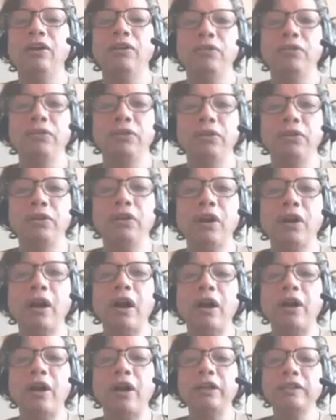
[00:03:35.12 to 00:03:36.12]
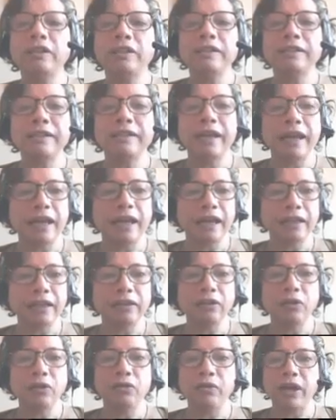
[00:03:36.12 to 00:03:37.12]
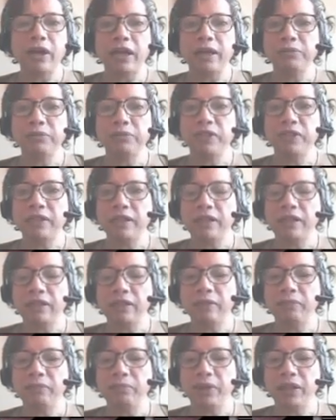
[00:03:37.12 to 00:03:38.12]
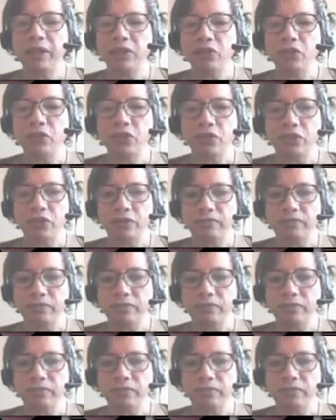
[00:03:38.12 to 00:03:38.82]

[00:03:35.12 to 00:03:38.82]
there are 10 grapes in the picture.